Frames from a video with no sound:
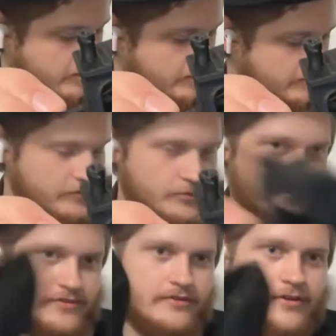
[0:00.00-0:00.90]
This
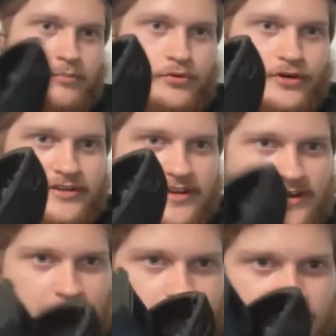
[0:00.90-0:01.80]
was a print that
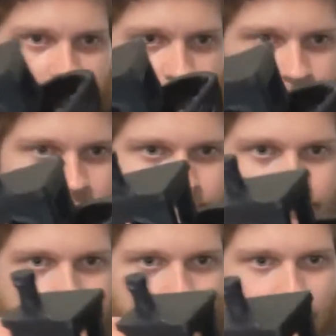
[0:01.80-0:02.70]
I did
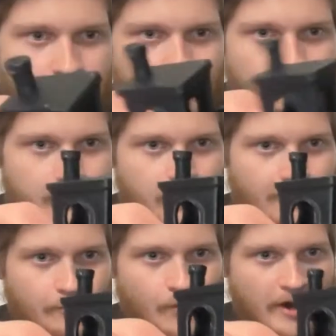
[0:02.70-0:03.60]
a
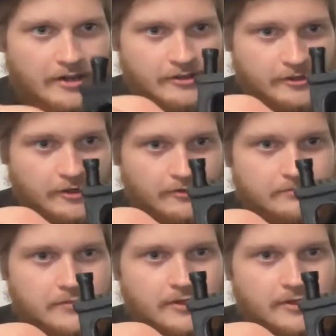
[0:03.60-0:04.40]
long while ago